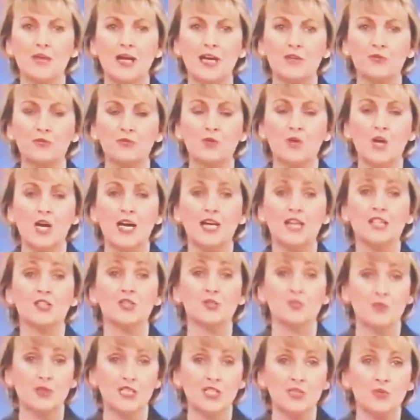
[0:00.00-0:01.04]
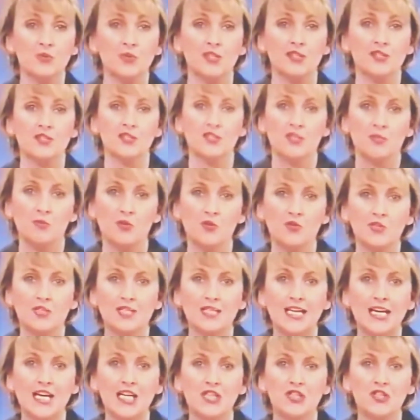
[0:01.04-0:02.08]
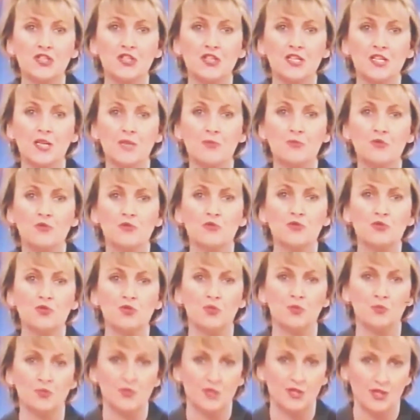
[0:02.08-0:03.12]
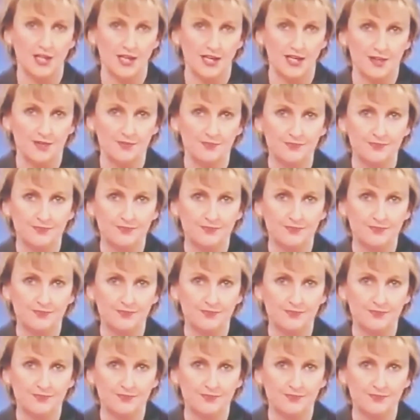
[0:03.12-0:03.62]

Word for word: Matt Frei has been to East Timor to gauge the number of troops there.